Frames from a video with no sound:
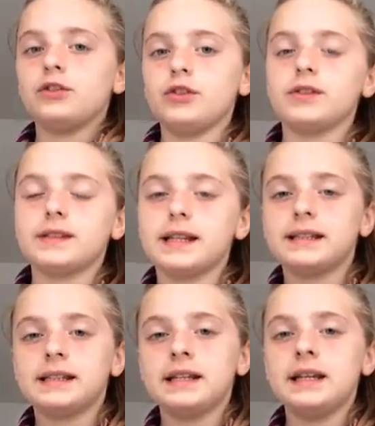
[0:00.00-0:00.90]
new
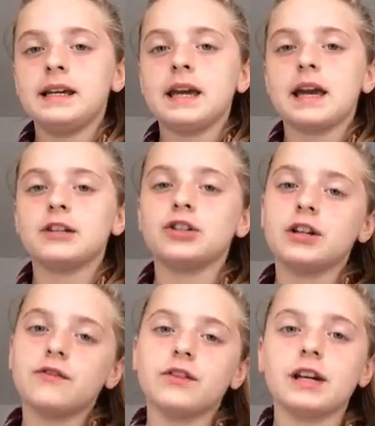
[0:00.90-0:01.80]
city and she
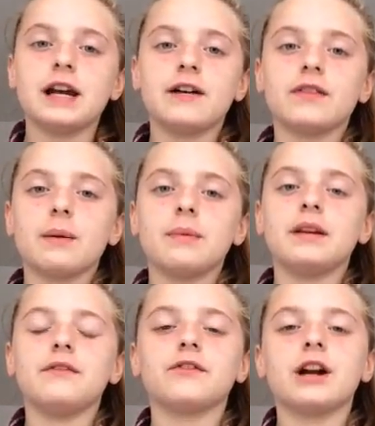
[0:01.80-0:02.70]
didn't really have that
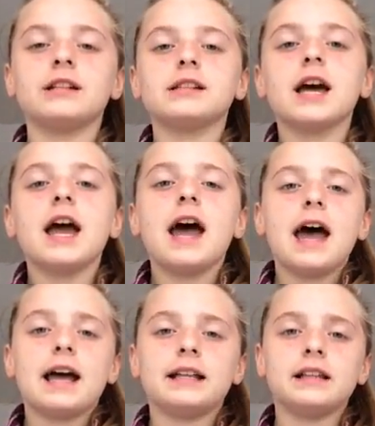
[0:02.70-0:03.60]
many friends,
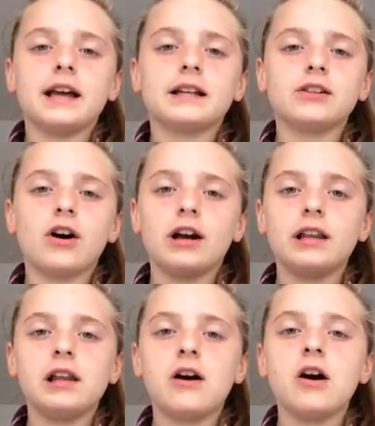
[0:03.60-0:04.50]
and
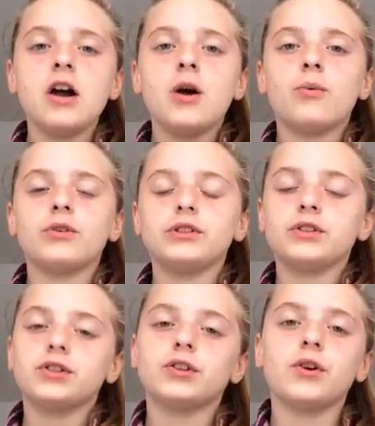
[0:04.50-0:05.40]
Tyler
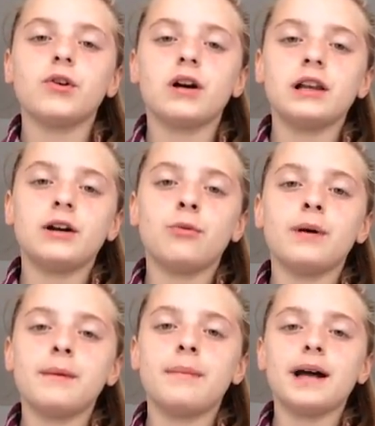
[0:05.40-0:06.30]
wanted to know her a little
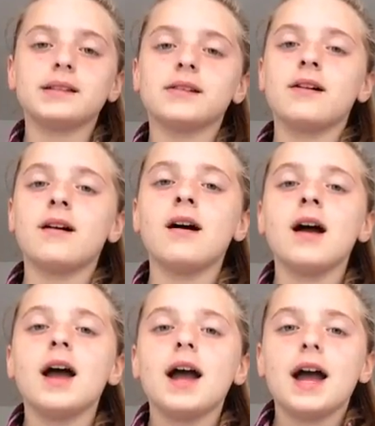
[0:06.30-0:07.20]
bit better,
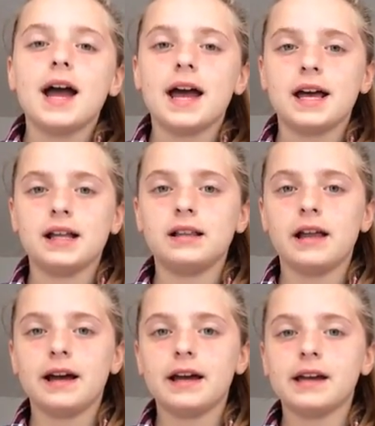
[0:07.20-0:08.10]

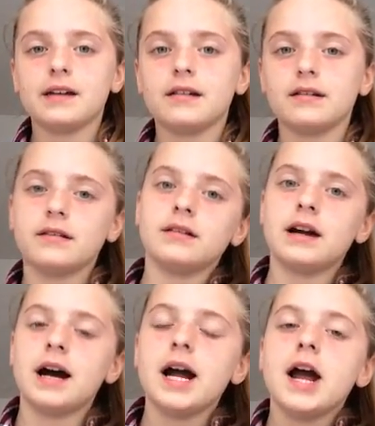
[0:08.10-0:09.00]
and
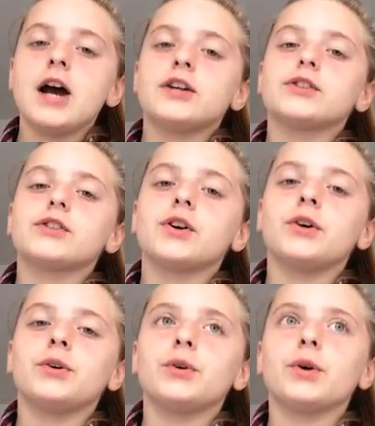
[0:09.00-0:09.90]

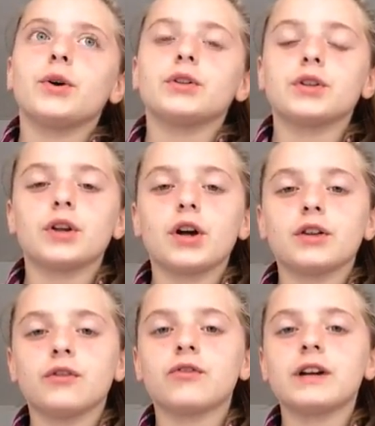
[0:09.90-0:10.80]
so
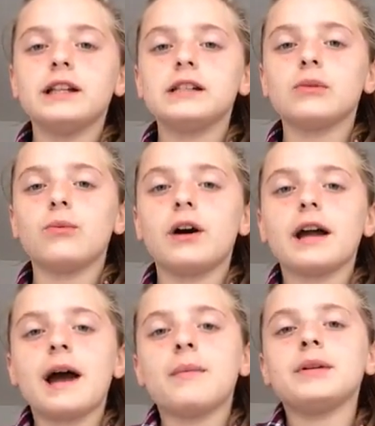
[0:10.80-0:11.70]
the reason
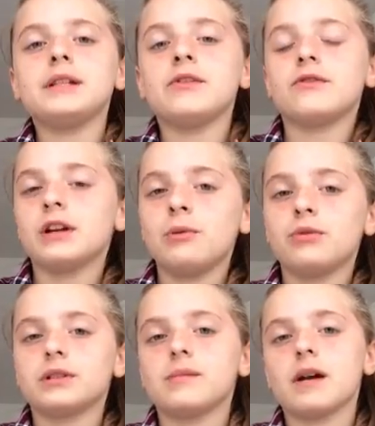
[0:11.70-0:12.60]
why Emma didn't really
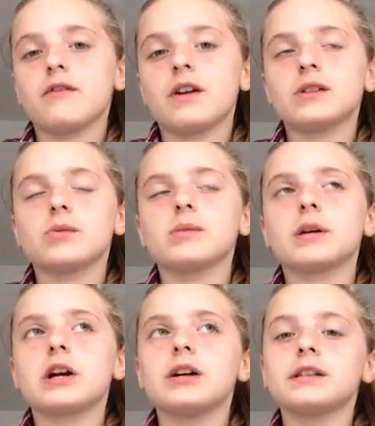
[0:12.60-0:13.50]
want to make friends was
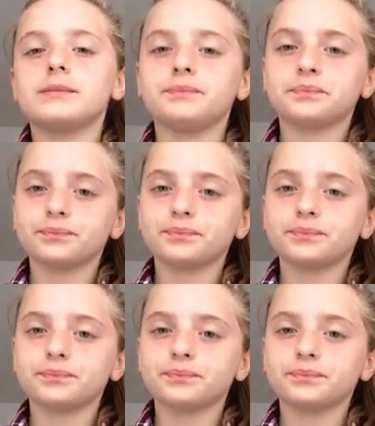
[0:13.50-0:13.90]
because